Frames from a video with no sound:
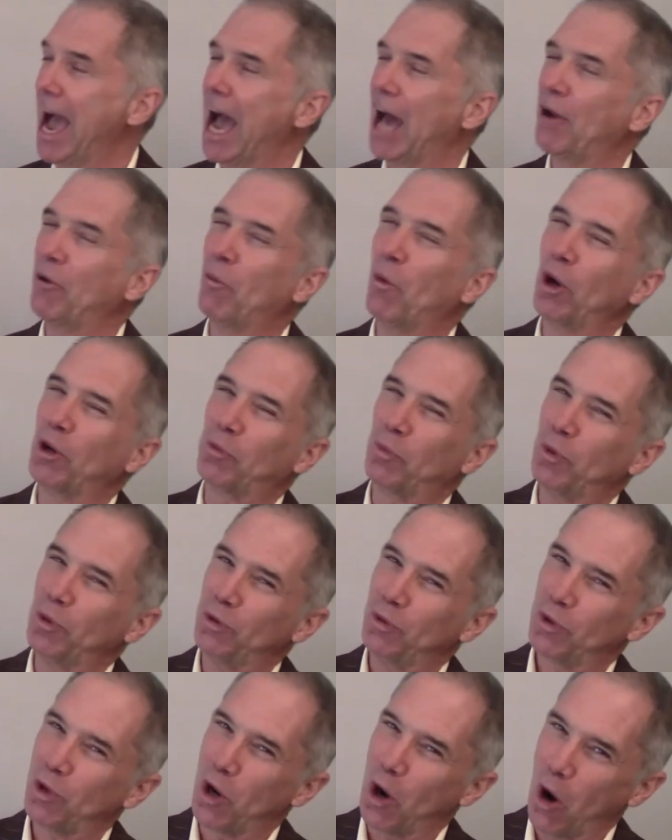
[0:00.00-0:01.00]
And what
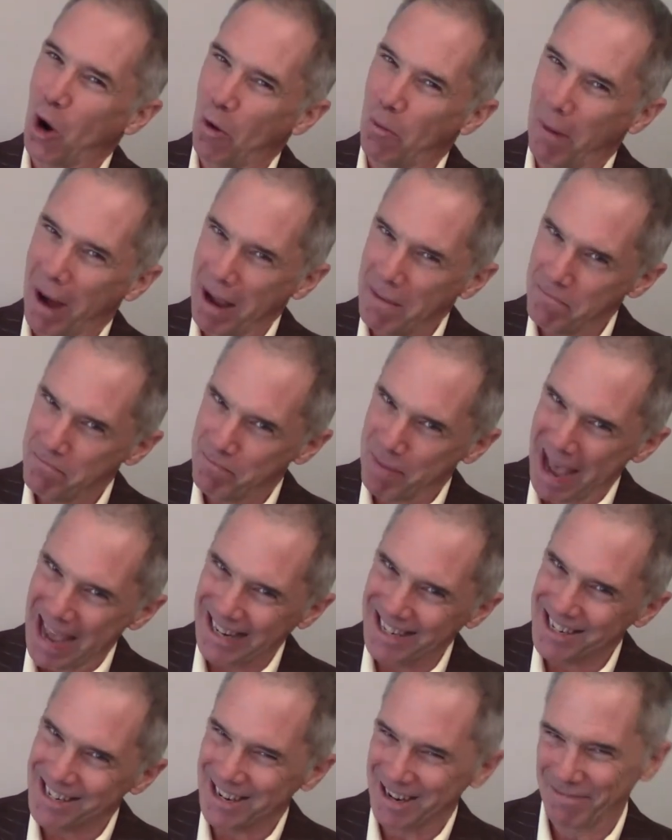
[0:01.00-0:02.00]
will you call my
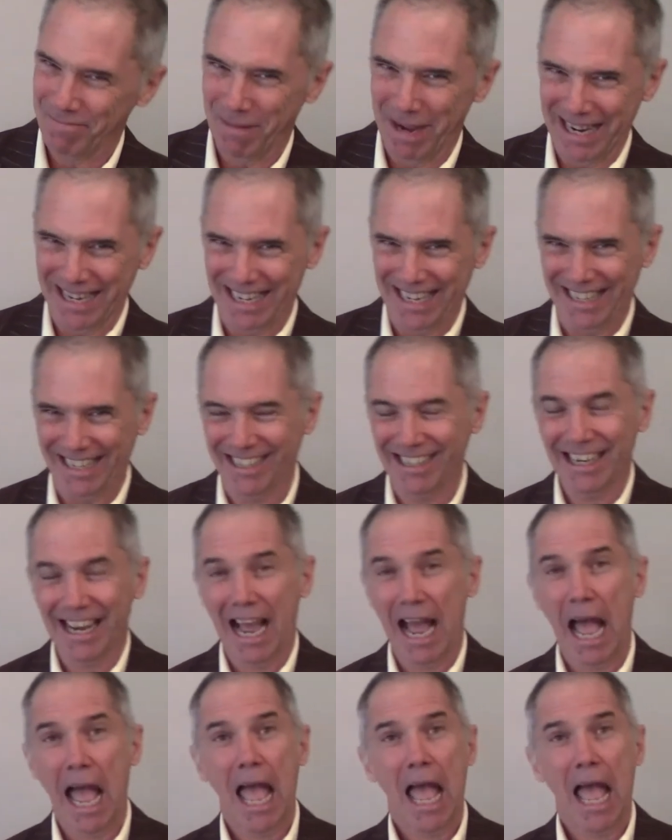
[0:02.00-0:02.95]
pet, my dear?